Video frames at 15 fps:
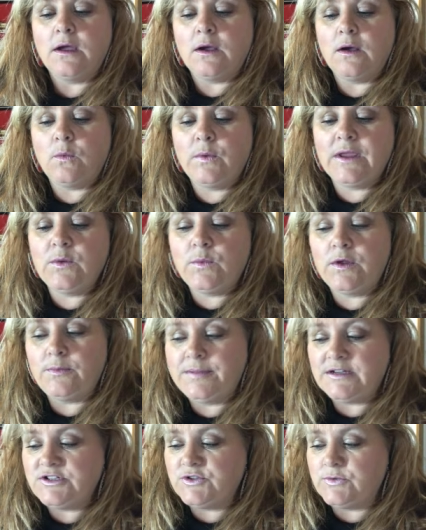we will
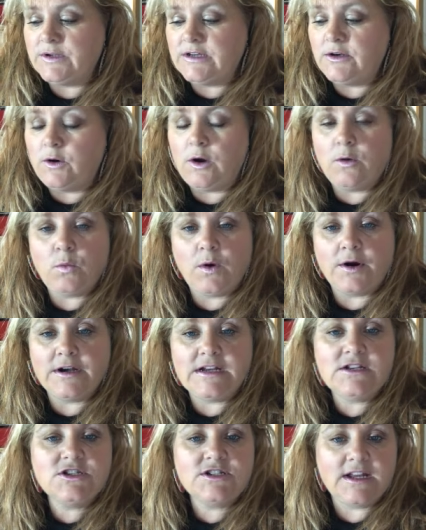be doing a word
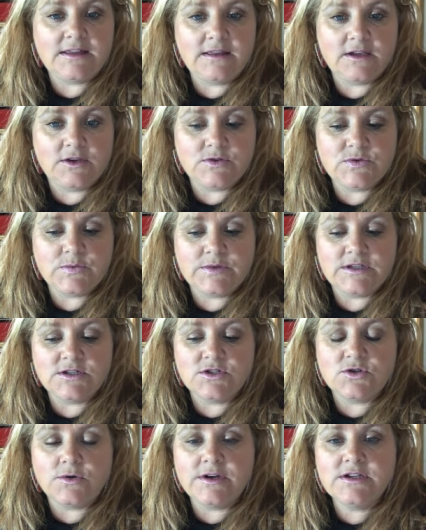each day that goes with the
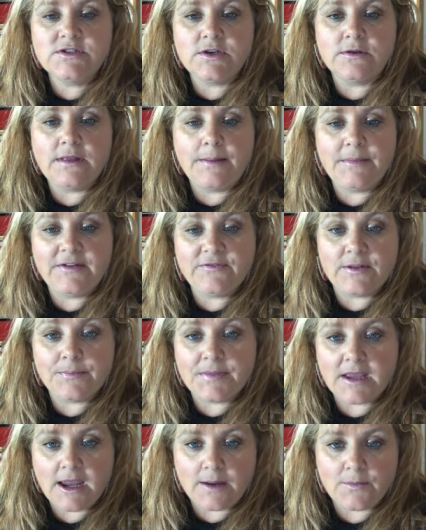story. So let me flip
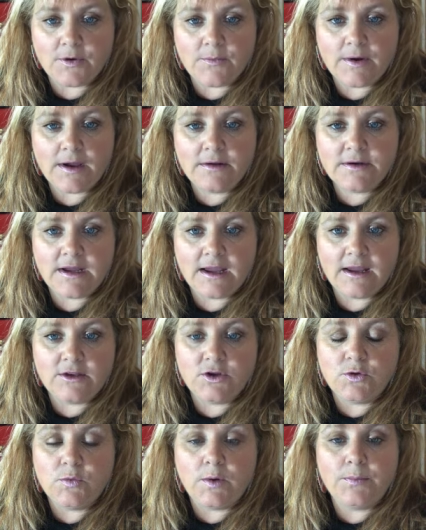the camera around
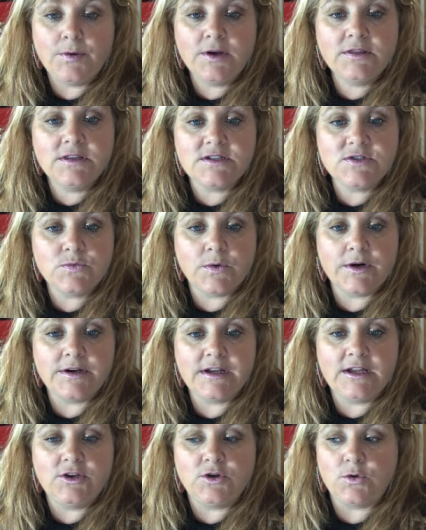and you will put this word
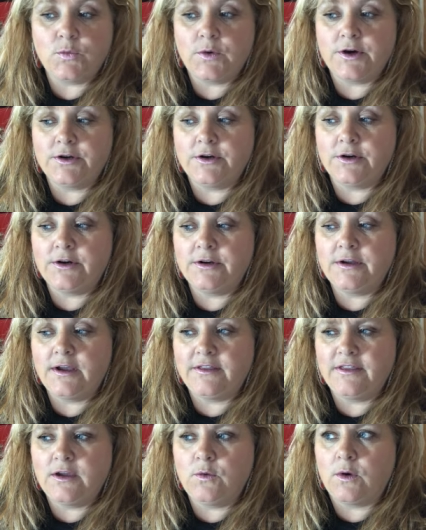in your word nerd. I
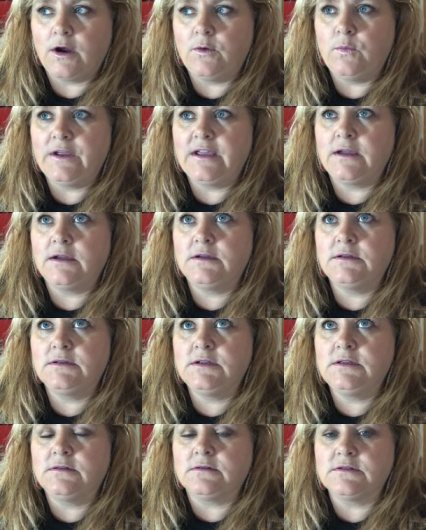think we're on week
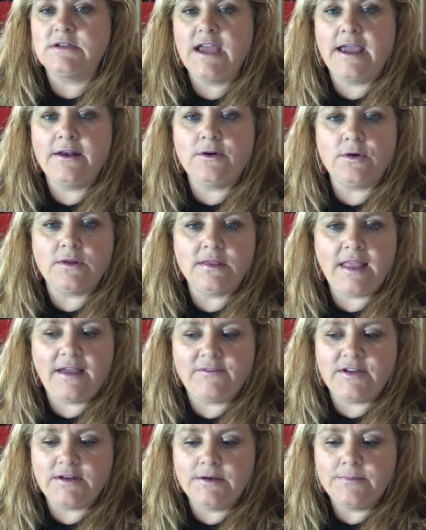either 10 or
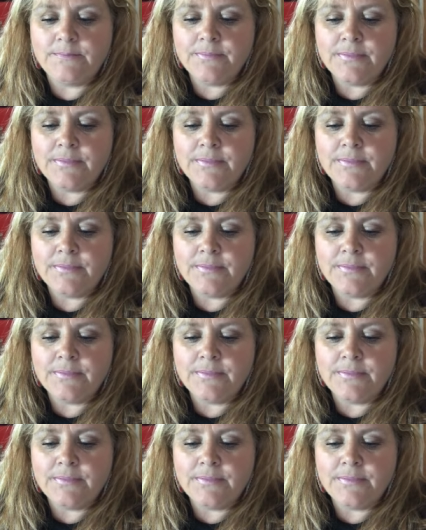11.